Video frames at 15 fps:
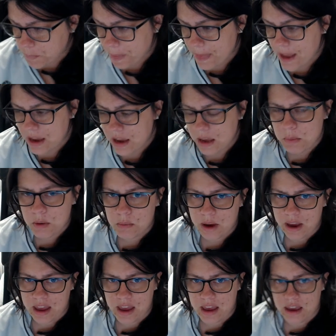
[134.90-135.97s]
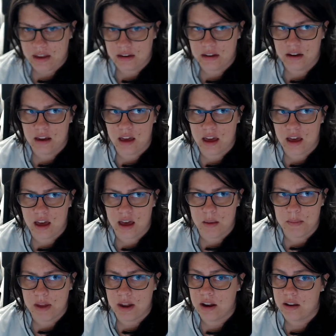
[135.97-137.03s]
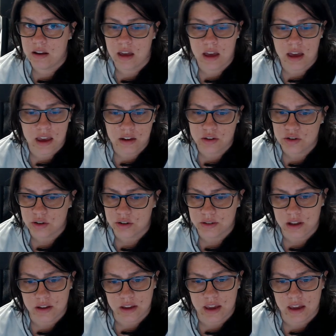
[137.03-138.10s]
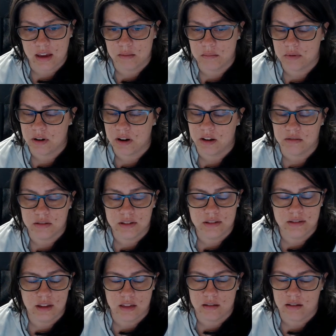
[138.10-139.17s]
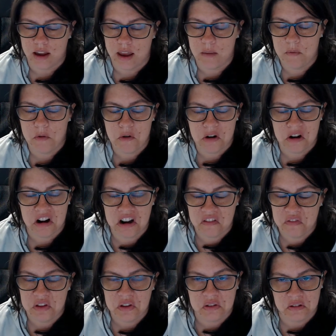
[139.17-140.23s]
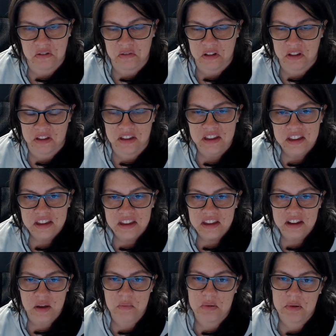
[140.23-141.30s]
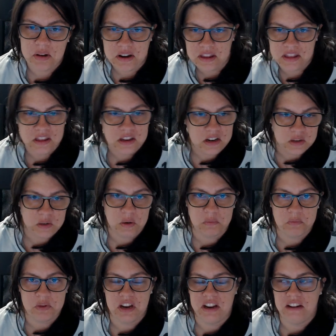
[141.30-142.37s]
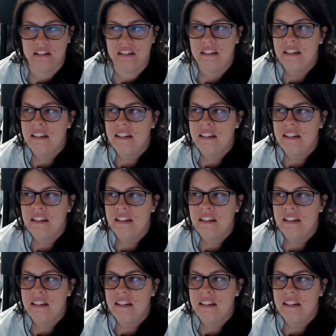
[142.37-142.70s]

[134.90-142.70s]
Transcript: IMURAN, and I sure as hell can't pronounce the other name for it. If you Google it, I'll put it in the description.